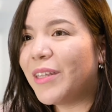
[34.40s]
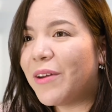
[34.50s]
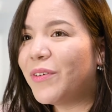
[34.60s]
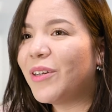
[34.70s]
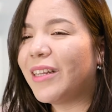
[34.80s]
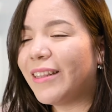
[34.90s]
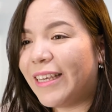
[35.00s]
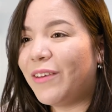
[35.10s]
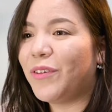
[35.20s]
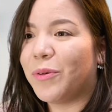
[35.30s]
never
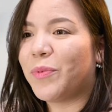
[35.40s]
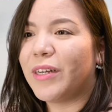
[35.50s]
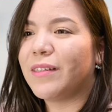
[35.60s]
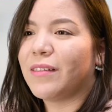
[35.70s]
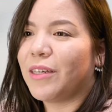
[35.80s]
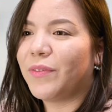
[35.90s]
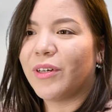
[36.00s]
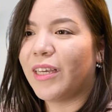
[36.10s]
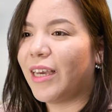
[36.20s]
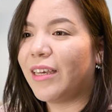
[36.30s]
leave your presence
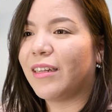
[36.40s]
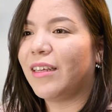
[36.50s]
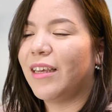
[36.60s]
ever again.